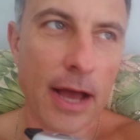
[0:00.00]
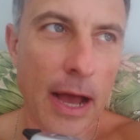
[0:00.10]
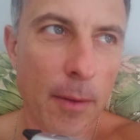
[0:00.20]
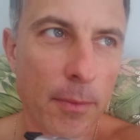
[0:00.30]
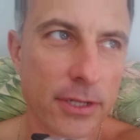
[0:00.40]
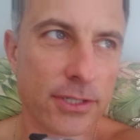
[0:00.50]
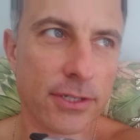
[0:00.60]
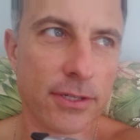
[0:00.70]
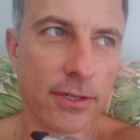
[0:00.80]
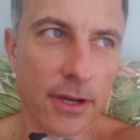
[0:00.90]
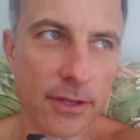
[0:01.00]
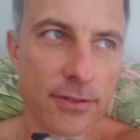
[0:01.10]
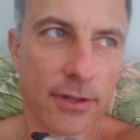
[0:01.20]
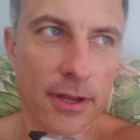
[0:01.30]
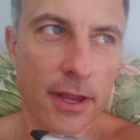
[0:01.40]
how much
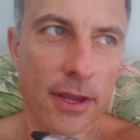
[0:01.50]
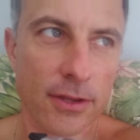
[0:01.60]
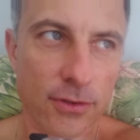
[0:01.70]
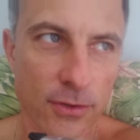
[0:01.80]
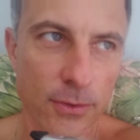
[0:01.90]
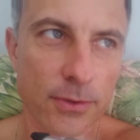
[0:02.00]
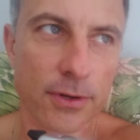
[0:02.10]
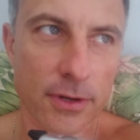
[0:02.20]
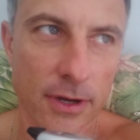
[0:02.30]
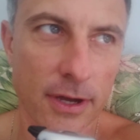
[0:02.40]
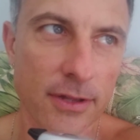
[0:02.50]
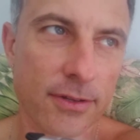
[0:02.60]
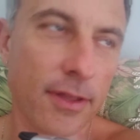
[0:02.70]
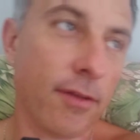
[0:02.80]
does a scooter cost?